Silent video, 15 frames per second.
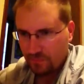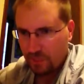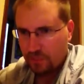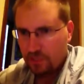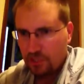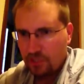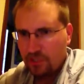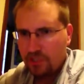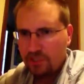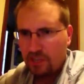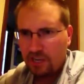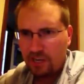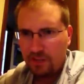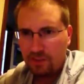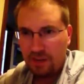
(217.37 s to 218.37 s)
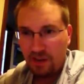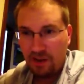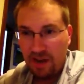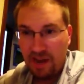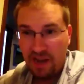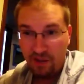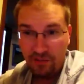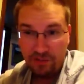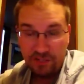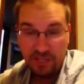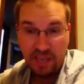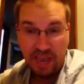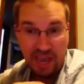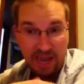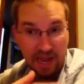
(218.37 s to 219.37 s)
so let's talk about how this
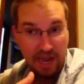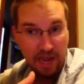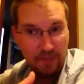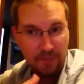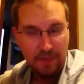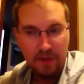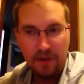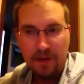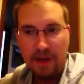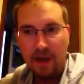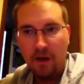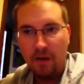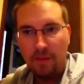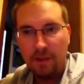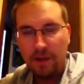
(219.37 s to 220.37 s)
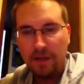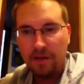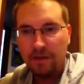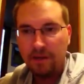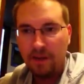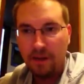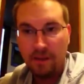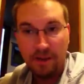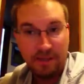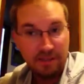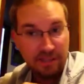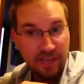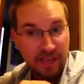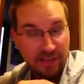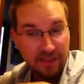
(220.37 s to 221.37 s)
can happen. Now, am I gonna? And am I
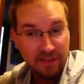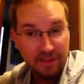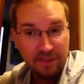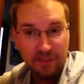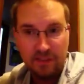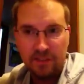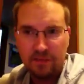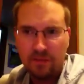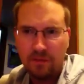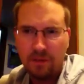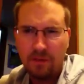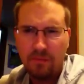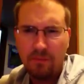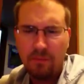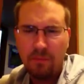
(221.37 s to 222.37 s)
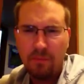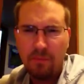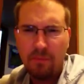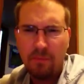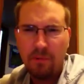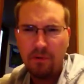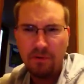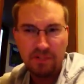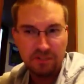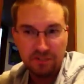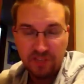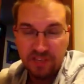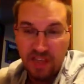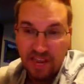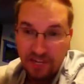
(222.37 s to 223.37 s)
saying that this is uh,
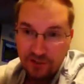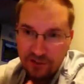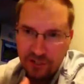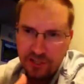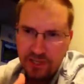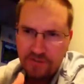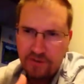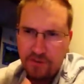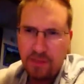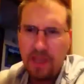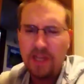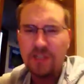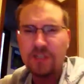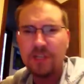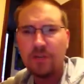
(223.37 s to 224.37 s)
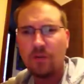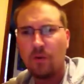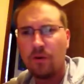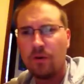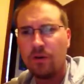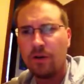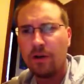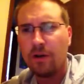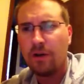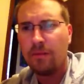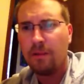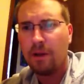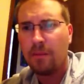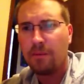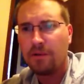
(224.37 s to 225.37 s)
potentially dangerous in every patient or uh,
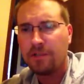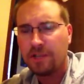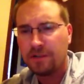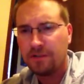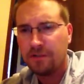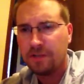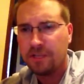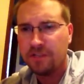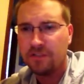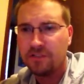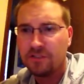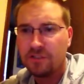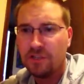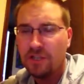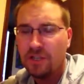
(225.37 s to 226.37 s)
a particularly cons-